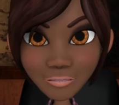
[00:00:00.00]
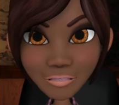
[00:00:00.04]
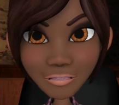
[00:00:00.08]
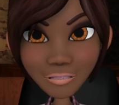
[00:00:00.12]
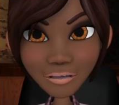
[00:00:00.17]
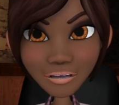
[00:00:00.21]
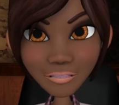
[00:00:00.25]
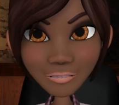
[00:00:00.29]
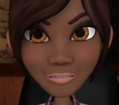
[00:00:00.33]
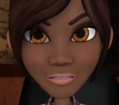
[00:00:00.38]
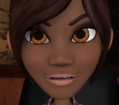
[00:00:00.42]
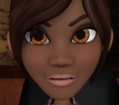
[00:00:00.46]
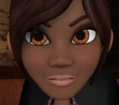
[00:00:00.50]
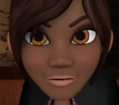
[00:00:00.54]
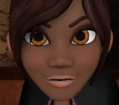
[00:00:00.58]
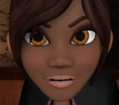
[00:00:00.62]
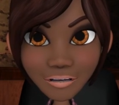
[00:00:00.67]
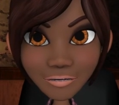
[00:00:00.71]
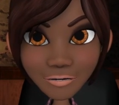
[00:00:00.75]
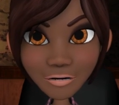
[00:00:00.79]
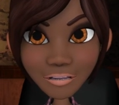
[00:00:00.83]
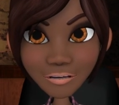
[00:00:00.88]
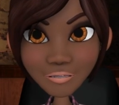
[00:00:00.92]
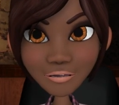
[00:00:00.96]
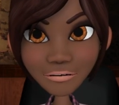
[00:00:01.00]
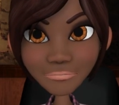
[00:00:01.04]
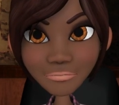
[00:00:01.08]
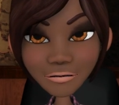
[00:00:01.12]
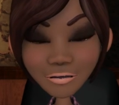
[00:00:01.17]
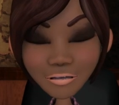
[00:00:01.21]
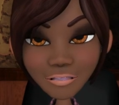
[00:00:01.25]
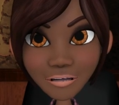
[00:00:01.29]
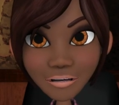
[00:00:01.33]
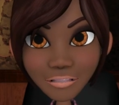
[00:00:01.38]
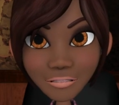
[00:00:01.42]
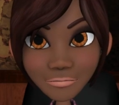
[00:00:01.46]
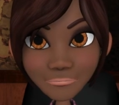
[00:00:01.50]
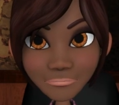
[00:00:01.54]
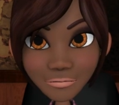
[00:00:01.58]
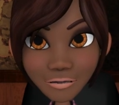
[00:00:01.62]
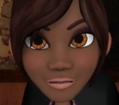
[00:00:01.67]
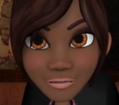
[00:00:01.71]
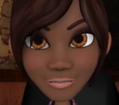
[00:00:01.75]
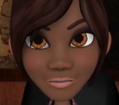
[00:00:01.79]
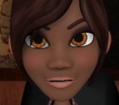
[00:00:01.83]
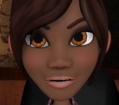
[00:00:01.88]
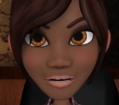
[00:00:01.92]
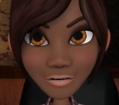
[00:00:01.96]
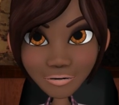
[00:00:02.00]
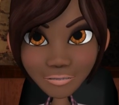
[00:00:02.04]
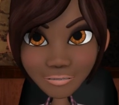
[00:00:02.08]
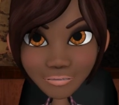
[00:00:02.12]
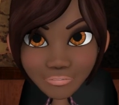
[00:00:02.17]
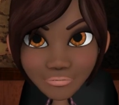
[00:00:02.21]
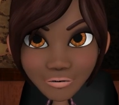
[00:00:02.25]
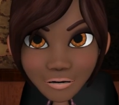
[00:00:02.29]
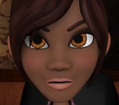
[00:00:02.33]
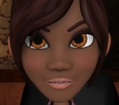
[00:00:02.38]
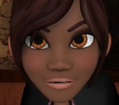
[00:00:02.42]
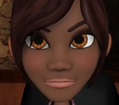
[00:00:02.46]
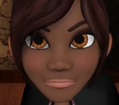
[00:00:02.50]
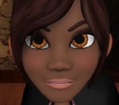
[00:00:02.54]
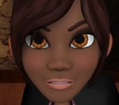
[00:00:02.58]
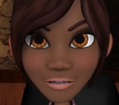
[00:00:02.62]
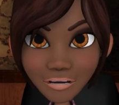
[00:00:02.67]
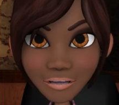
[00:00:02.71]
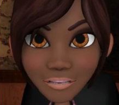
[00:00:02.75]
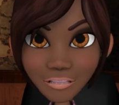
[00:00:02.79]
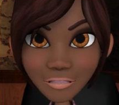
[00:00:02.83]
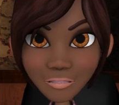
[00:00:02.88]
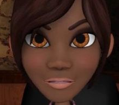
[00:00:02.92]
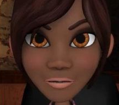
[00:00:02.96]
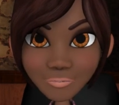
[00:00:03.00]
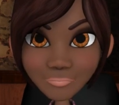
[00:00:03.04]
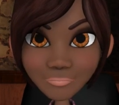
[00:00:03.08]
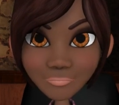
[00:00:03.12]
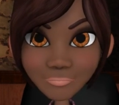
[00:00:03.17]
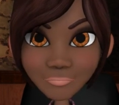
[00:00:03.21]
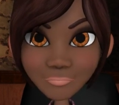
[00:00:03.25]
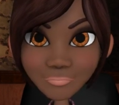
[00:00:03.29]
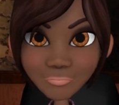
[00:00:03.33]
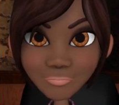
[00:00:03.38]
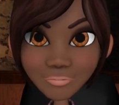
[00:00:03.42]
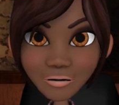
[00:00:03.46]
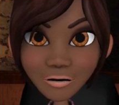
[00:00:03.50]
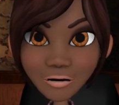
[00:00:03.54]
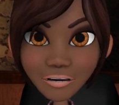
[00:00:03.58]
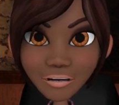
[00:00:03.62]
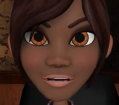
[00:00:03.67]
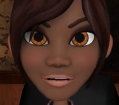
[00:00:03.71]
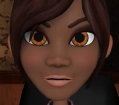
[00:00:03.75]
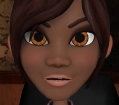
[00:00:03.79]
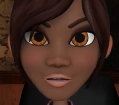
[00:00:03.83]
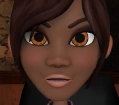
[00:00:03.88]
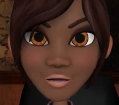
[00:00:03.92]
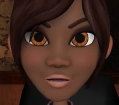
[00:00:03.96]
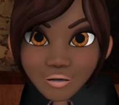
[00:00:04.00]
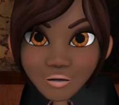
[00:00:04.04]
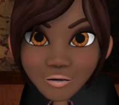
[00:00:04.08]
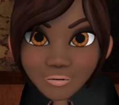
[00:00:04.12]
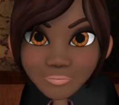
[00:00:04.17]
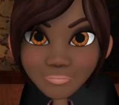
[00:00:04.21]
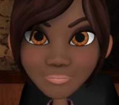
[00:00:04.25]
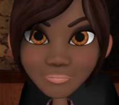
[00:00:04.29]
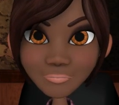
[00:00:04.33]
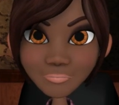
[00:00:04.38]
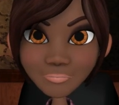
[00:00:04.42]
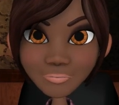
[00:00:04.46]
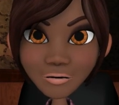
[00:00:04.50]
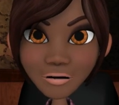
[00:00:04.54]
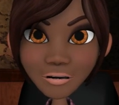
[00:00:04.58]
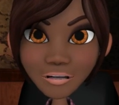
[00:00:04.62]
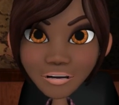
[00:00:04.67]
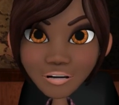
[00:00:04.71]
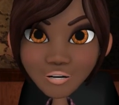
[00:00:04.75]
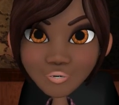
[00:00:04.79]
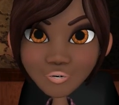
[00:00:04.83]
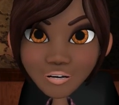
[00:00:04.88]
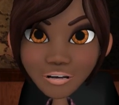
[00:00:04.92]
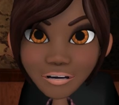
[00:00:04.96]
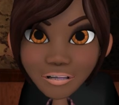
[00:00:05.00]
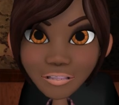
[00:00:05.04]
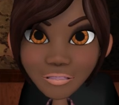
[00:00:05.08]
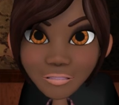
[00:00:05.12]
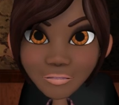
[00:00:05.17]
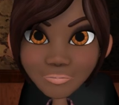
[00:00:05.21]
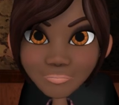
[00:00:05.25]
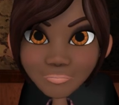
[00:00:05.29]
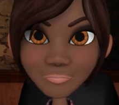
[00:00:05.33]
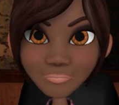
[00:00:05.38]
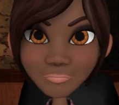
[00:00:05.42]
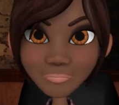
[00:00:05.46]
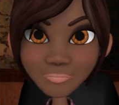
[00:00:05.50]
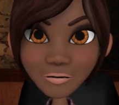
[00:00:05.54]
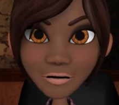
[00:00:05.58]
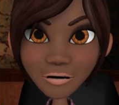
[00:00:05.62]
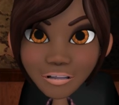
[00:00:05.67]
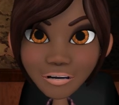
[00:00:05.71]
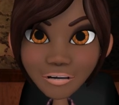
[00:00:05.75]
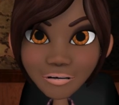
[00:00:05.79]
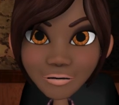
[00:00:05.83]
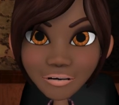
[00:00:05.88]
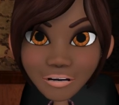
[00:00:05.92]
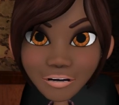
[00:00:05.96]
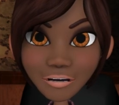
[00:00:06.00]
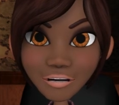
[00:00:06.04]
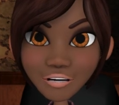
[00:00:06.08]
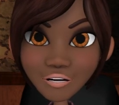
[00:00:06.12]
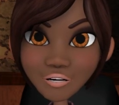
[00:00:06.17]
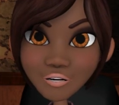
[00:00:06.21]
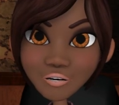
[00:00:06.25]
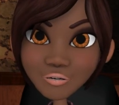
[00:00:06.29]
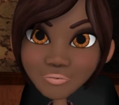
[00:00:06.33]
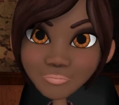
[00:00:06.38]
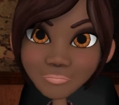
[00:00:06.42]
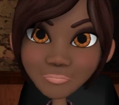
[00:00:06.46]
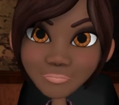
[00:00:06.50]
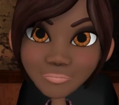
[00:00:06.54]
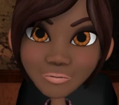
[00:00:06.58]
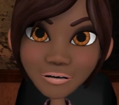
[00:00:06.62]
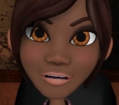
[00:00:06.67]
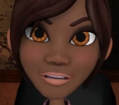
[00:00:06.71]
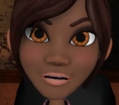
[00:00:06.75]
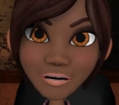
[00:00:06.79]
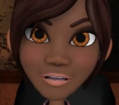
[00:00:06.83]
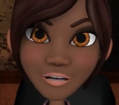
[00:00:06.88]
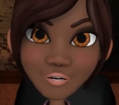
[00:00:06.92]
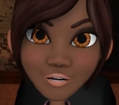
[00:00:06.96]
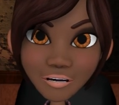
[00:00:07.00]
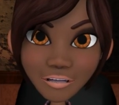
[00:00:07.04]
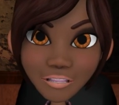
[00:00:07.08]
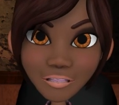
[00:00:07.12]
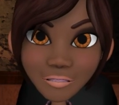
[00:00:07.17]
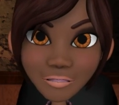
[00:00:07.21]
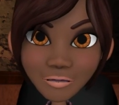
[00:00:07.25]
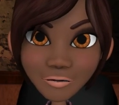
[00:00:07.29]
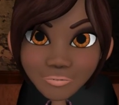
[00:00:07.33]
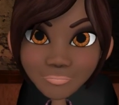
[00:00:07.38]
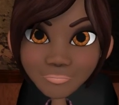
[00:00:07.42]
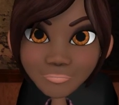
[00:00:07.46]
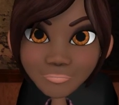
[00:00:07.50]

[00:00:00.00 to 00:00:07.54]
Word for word: Let's discuss the remaining basics for a plan the who, the what, the how, and the when.